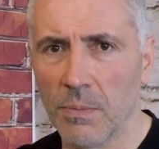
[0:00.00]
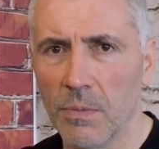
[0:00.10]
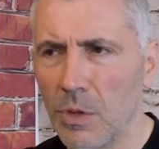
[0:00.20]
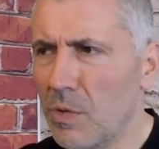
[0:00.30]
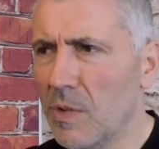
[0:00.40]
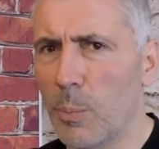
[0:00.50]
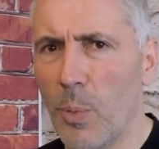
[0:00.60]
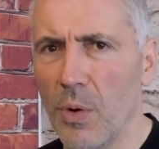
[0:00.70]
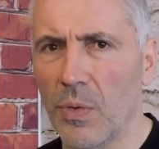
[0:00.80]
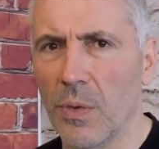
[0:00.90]
This is the
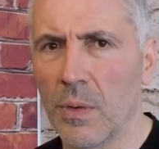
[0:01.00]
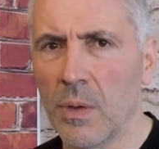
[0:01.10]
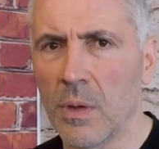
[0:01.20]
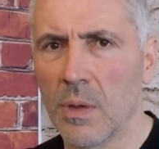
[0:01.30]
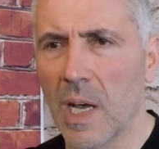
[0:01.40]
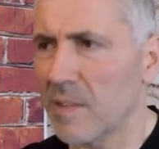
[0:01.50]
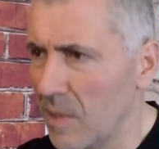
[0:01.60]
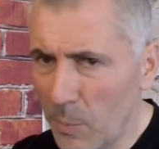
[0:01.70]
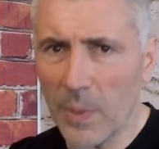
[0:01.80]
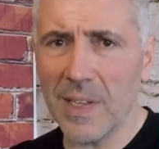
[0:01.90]
point. As
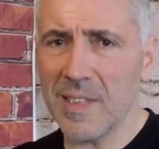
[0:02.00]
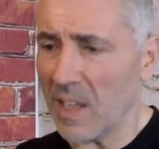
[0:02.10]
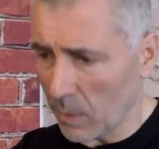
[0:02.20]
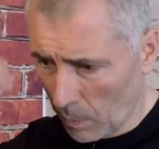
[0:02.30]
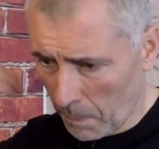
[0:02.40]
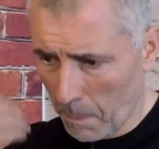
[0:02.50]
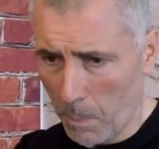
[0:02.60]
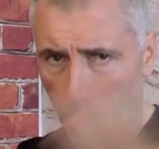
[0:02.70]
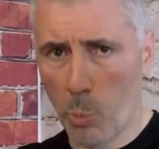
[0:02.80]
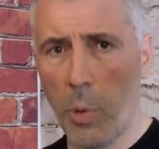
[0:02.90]
simple as that.
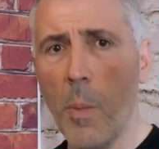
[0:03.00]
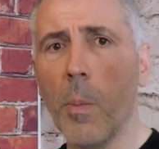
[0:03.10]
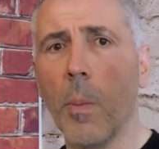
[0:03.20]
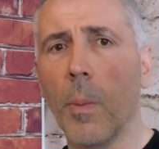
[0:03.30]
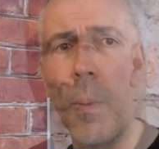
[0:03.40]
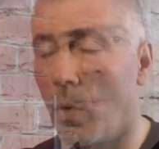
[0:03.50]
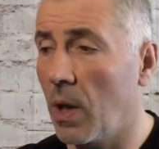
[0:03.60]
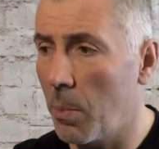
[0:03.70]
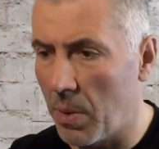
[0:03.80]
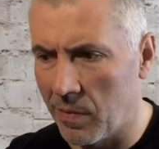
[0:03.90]
Boom.
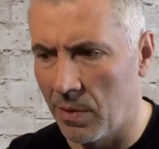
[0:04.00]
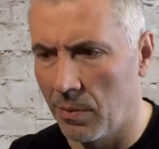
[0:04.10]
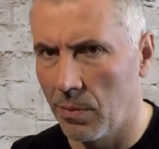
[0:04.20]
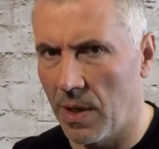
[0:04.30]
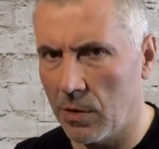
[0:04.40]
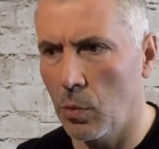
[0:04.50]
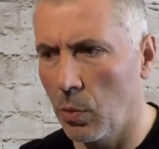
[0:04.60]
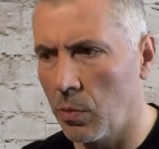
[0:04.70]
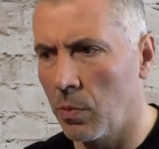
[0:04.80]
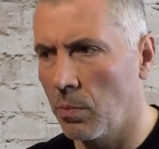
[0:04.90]
Okay, Pavlin, that's
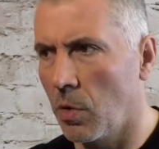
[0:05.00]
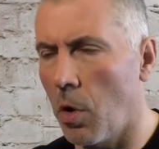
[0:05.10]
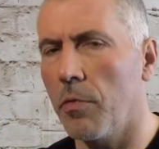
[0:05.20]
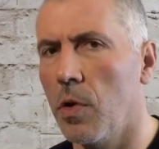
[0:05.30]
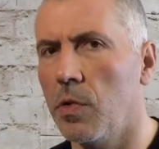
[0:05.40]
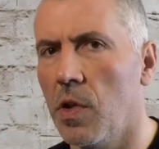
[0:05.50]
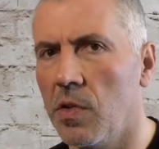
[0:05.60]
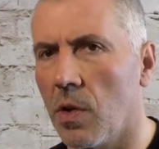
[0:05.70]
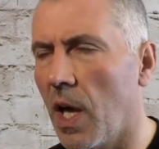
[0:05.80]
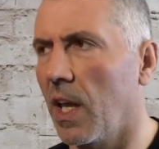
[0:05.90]
good. Coffee is
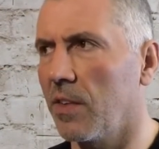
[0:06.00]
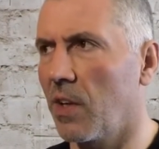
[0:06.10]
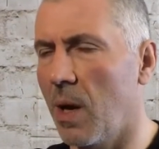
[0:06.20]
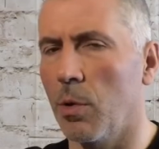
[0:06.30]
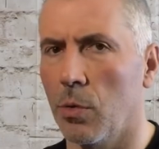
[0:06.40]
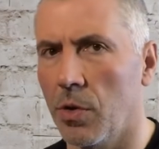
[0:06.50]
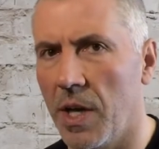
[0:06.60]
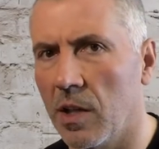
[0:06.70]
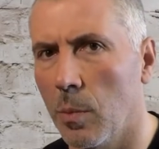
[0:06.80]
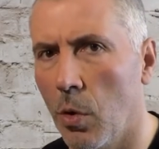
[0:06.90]
easy, I can grab it on the
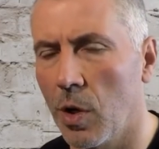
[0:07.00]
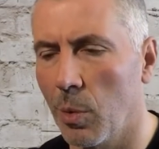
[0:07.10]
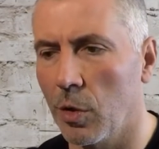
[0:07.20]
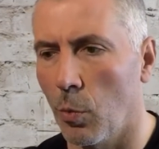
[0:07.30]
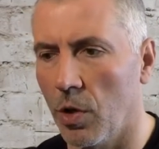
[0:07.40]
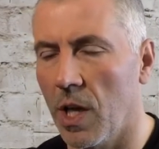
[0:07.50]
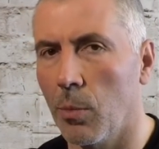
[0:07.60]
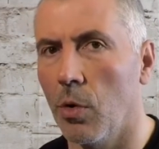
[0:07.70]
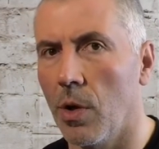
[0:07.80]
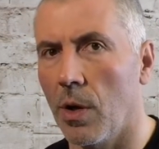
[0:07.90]
next morning, but what
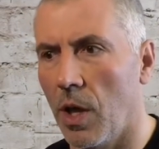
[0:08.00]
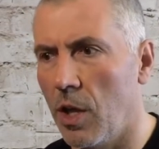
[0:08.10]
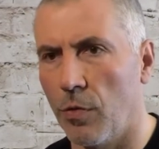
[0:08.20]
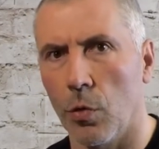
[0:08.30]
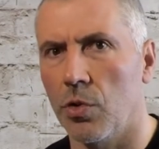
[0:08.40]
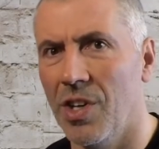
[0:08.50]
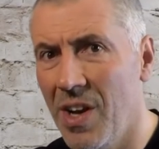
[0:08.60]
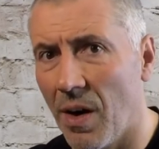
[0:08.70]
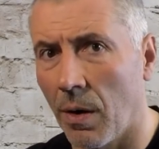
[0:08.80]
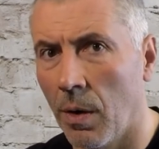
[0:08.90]
I'm gonna eat for
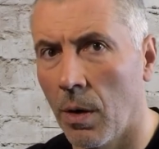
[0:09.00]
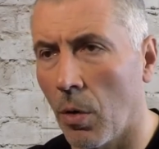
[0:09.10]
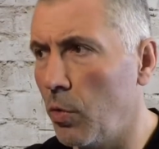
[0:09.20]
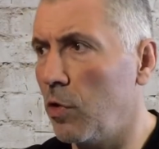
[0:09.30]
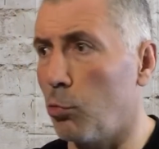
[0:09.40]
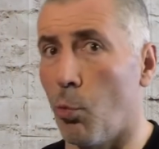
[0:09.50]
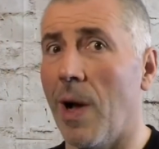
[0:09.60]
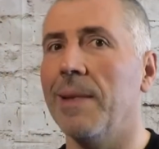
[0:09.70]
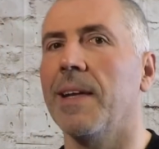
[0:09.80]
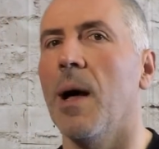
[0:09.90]
dinner on this
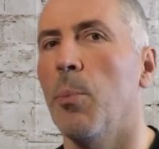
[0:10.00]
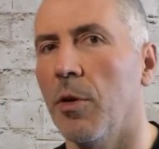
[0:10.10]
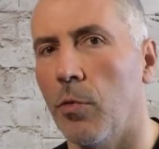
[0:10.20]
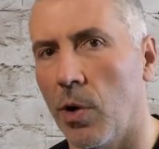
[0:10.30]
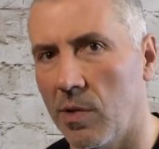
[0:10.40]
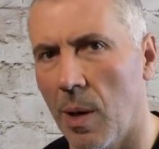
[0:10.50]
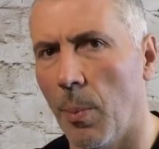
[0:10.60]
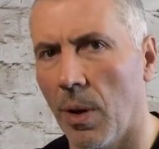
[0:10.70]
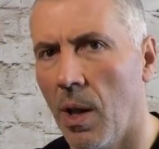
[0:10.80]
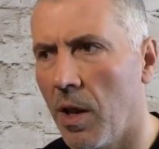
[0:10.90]
wild camping, for
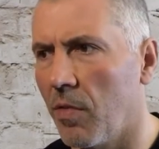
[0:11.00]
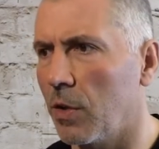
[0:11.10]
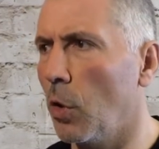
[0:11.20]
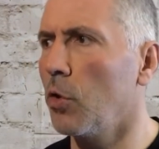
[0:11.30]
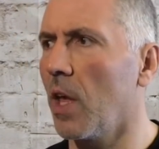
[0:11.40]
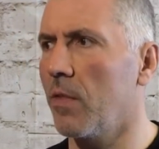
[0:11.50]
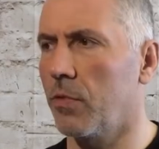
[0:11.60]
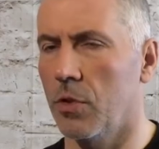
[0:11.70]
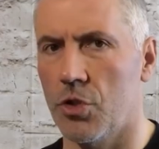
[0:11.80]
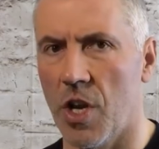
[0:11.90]
example, if I don't
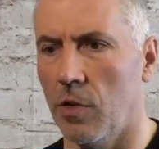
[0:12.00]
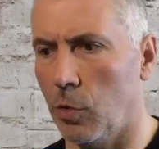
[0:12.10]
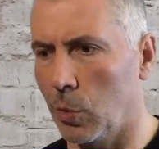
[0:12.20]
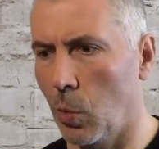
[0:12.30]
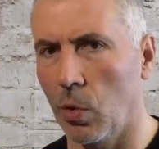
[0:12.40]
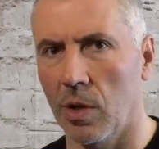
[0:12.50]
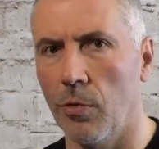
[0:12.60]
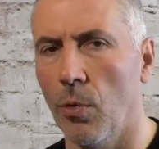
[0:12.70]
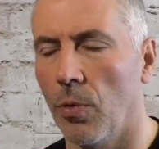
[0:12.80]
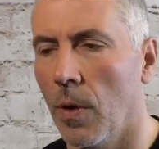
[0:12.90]
have the chance to cook the
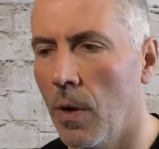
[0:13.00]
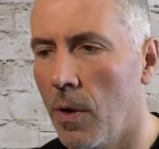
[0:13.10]
food?